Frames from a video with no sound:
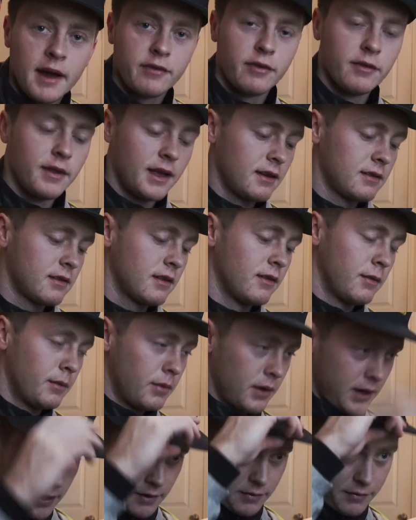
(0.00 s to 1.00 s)
for
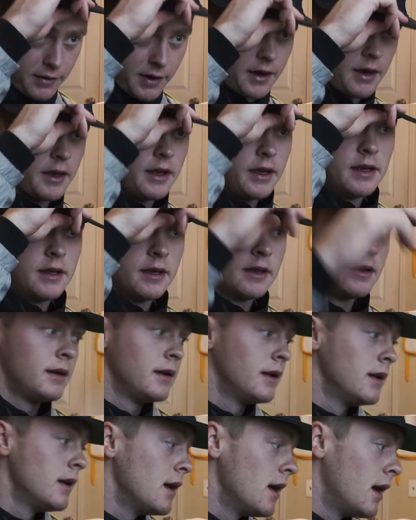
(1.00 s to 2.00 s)
Thanksgiving break, finally.
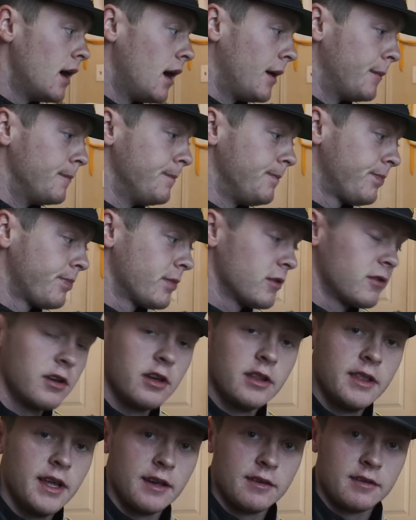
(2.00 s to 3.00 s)
It's a
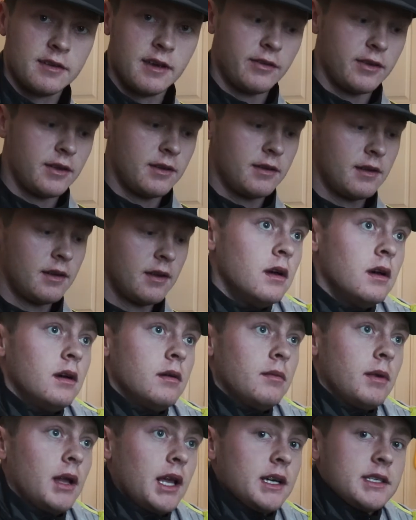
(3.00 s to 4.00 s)
good Thanksgiving.
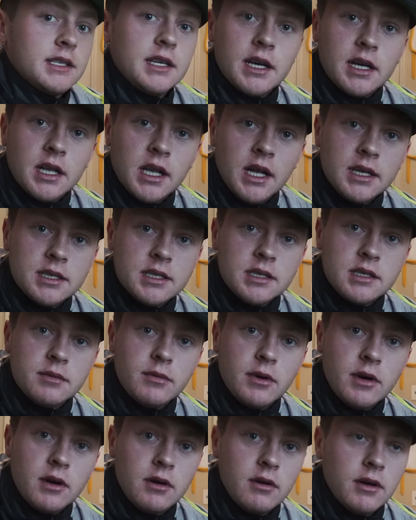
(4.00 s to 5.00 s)
My last day of class is
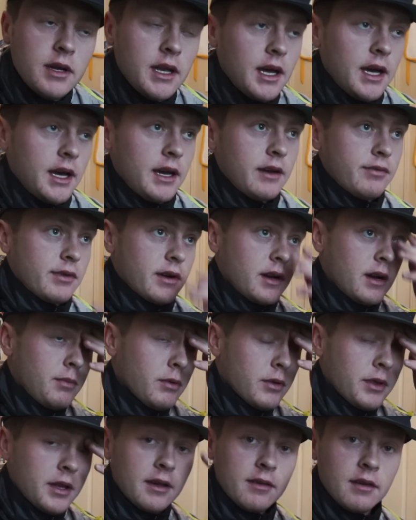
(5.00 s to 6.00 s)
tomorrow, and I have a
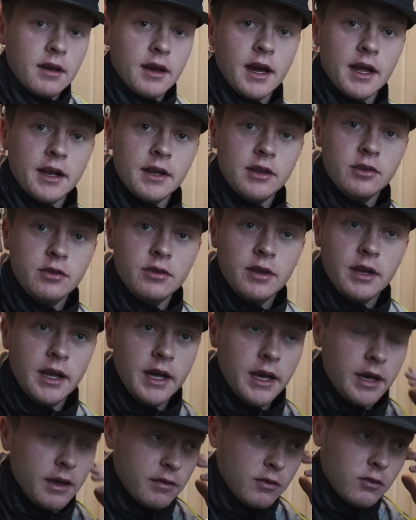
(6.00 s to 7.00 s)
couple things I gotta do
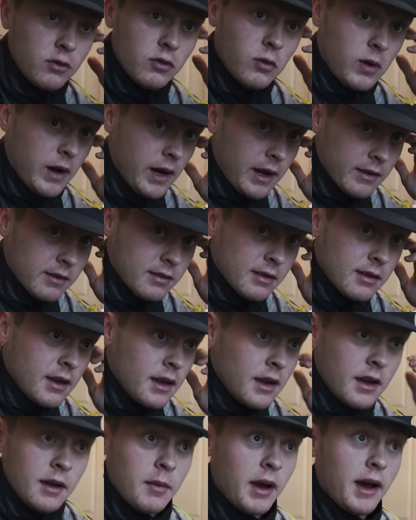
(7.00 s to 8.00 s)
today, school-wise.
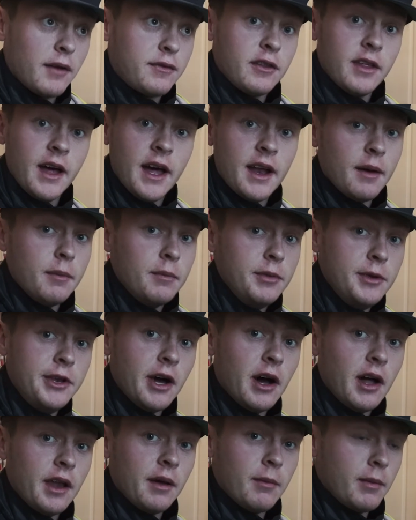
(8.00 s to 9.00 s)
But after that, I'm
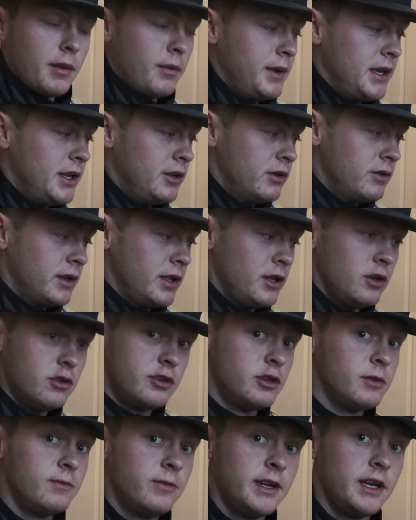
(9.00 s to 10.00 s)
done. I'm gonna be doing
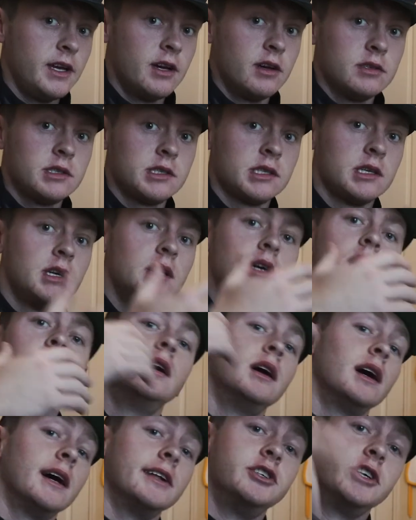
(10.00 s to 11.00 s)
YouTube videos
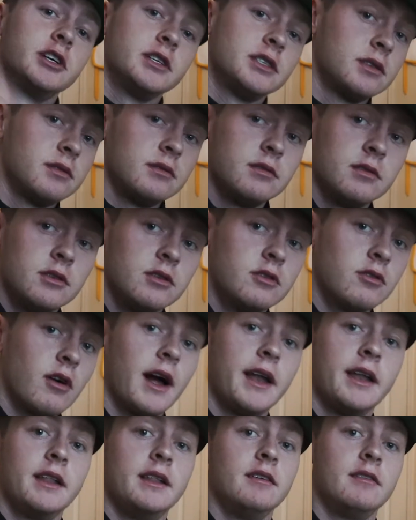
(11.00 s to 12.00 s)
and just
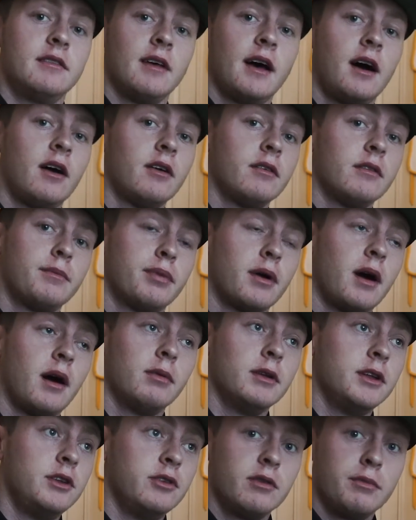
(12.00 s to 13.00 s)
grinding these out,
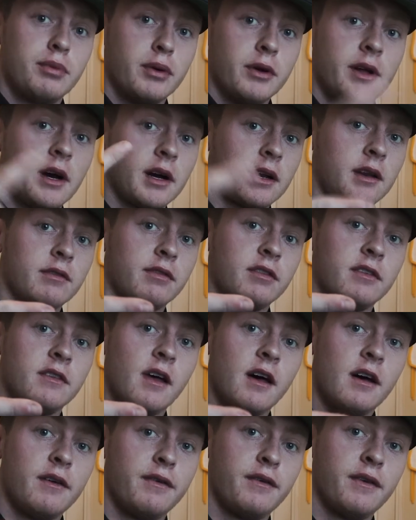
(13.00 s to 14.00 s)
probably doing productive
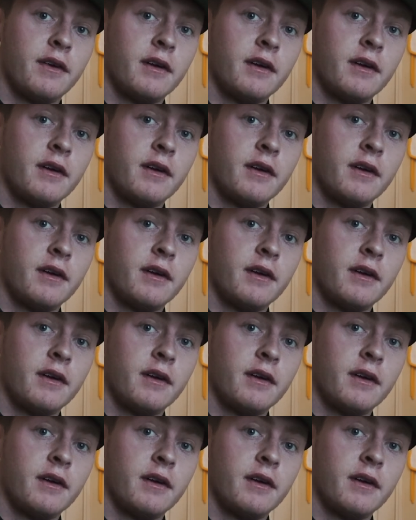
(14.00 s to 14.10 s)
stuff.